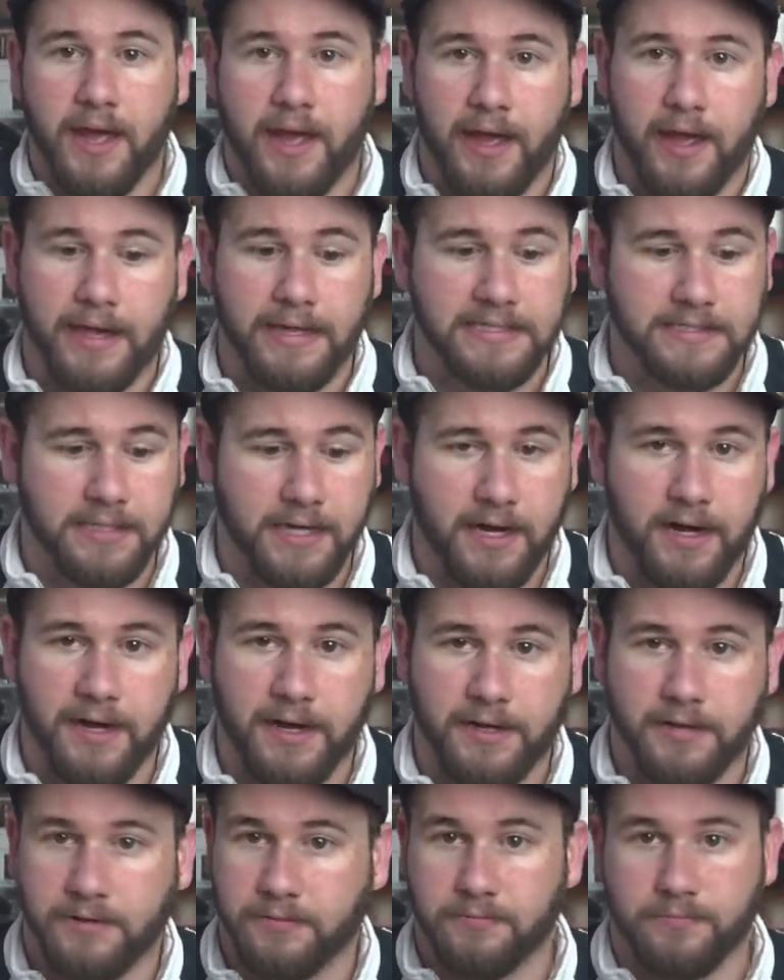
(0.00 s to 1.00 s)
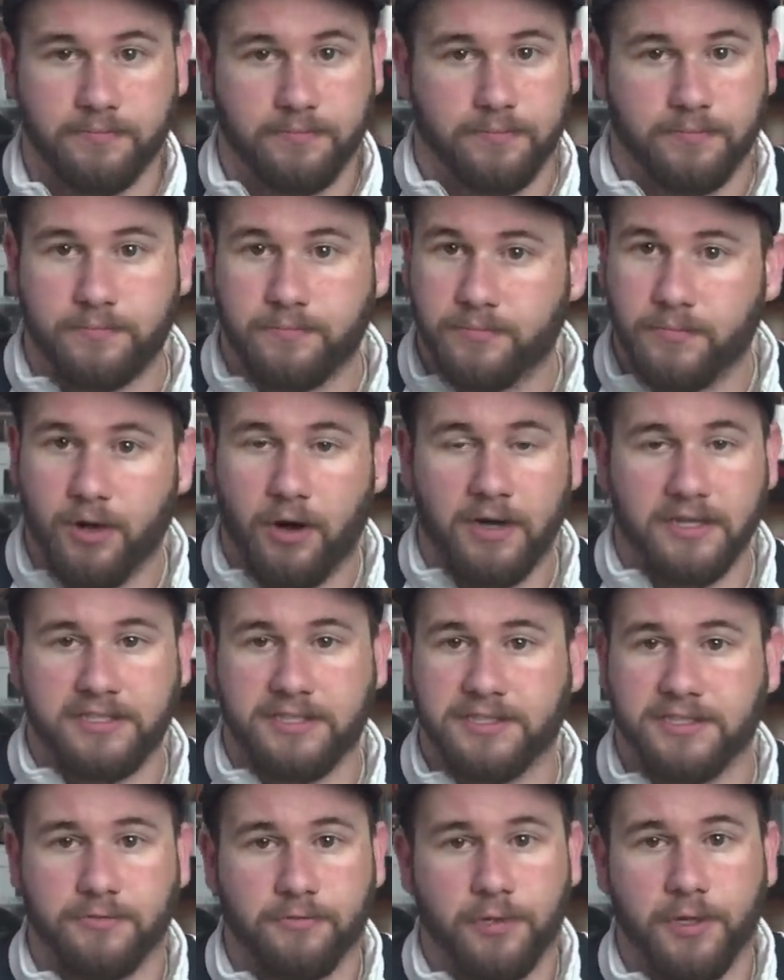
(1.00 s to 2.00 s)
And uh,
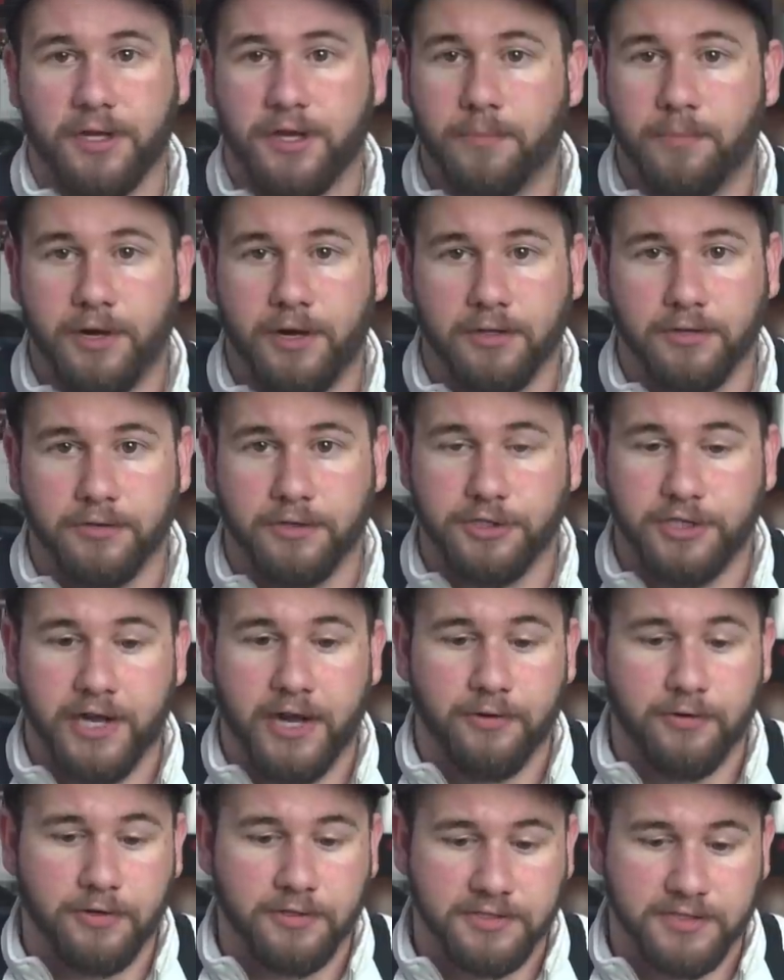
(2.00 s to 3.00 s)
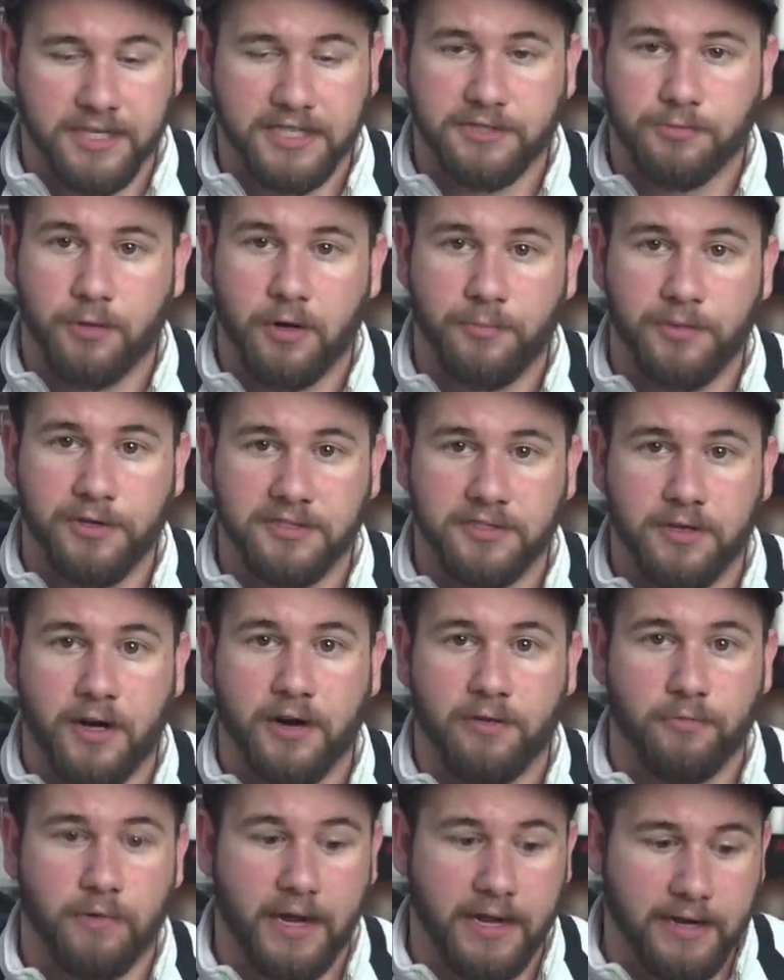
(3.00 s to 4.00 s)
honestly, it's a really good builder in general. So that's what I'm using
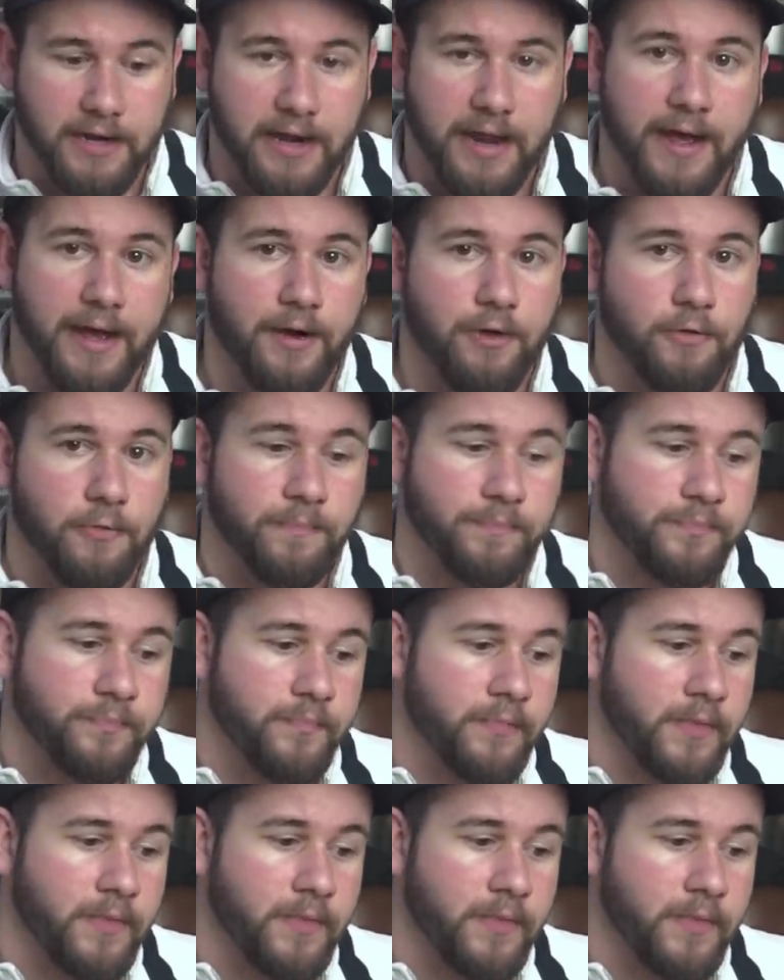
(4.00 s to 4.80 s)
on it right now.